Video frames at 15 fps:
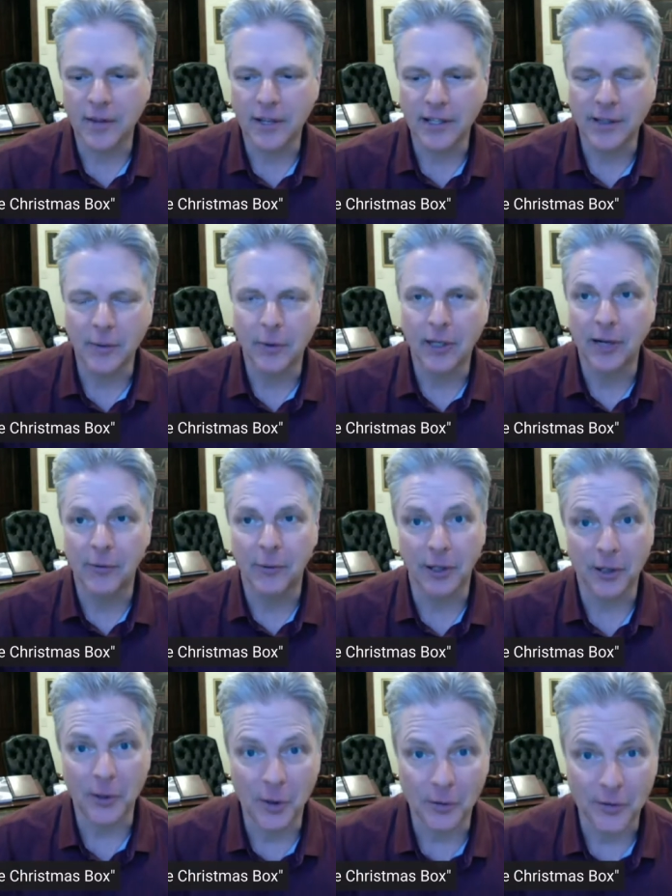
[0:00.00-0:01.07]
I think they were getting
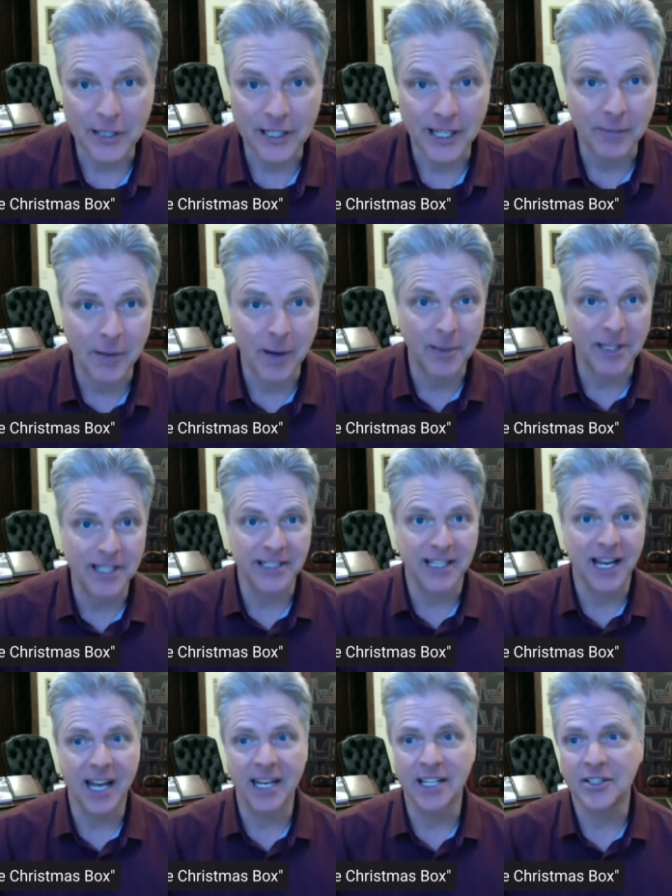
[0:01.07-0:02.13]
really nervous, like maybe this
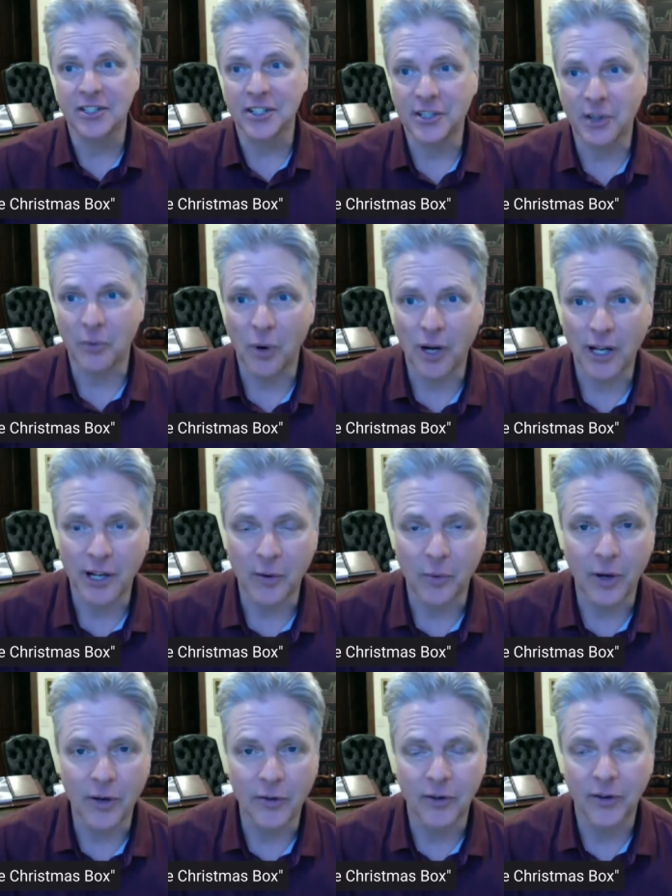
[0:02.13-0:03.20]
guy is just a one-hit
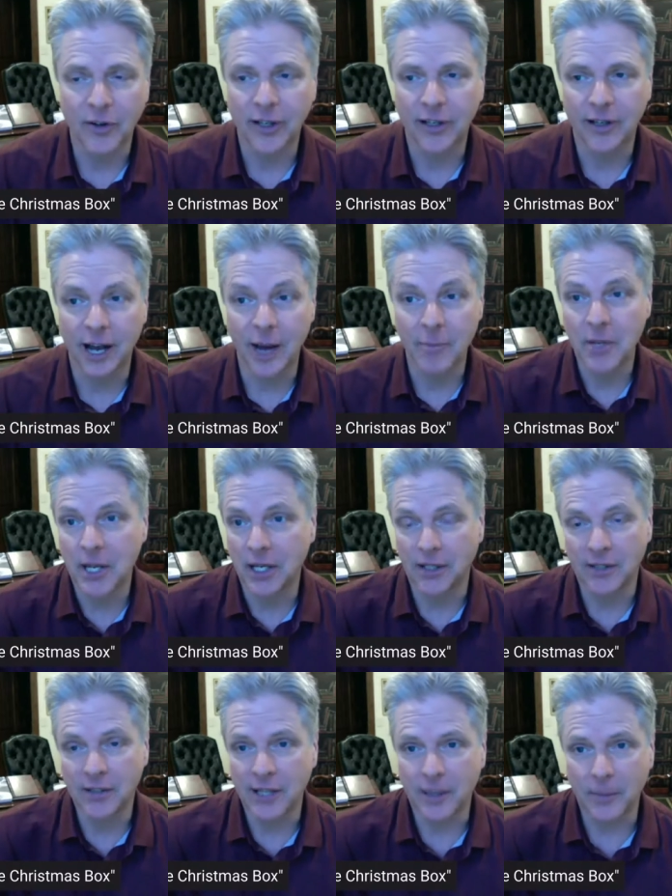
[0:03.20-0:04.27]
wonder, and I'm
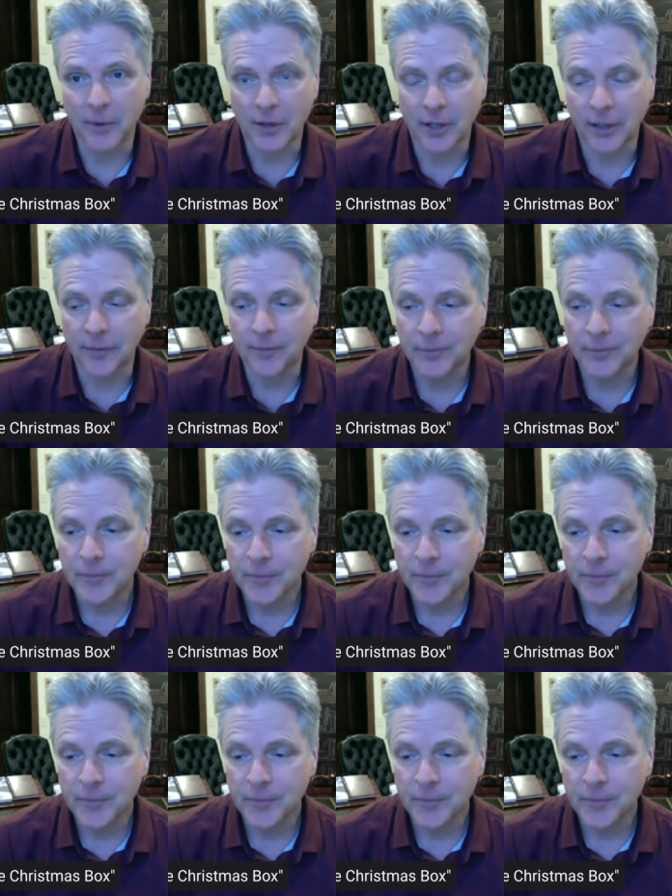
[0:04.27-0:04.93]
thinking the same thing,